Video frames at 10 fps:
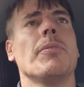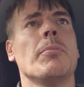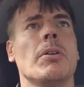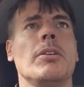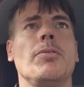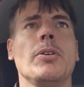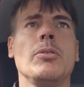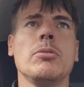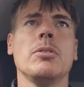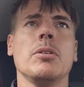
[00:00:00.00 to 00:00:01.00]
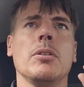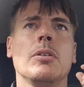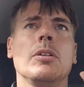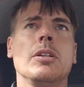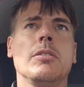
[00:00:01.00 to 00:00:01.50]
But if you do
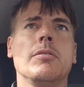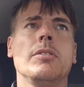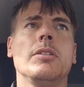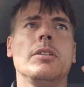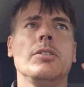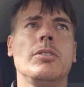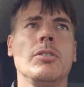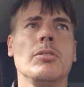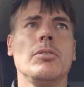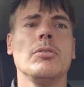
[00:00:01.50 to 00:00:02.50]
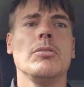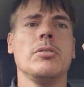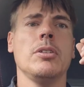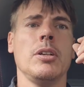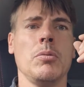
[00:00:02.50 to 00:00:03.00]
the ECU tune
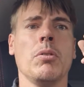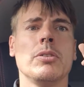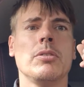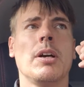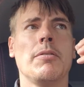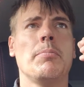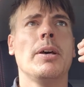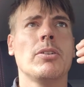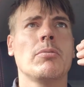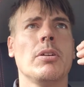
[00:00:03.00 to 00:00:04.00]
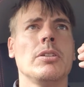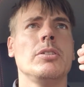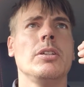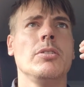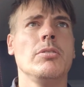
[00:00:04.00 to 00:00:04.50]
and you want to have best
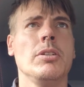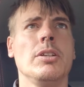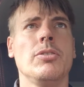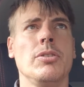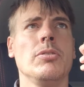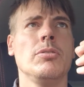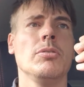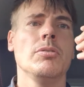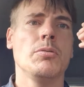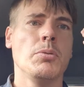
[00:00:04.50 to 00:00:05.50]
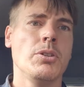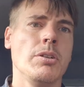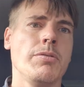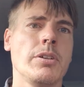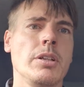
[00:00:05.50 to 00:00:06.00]
quality, and you do the ECU tune
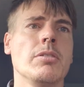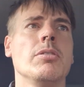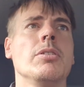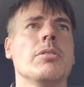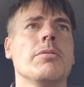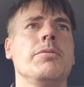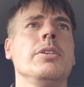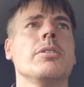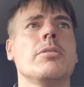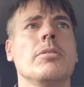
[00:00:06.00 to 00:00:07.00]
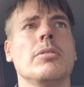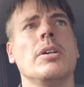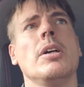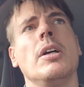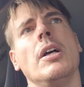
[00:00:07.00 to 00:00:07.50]
specifically on your vehicle
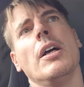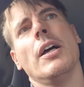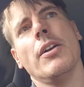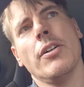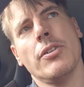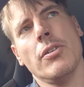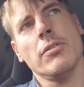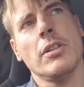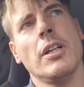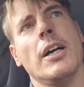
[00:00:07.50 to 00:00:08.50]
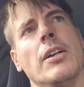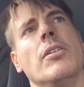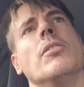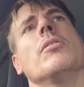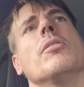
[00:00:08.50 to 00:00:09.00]
and also on the
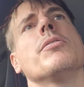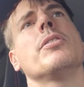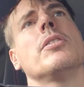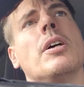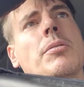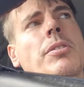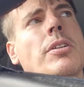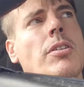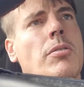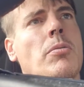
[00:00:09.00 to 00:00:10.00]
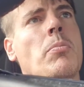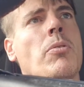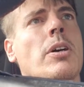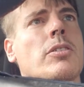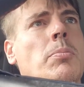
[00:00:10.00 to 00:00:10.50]
dyno, oftentimes this is the
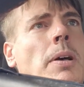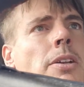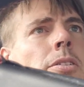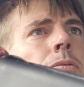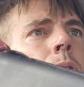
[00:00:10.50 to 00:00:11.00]
more expensive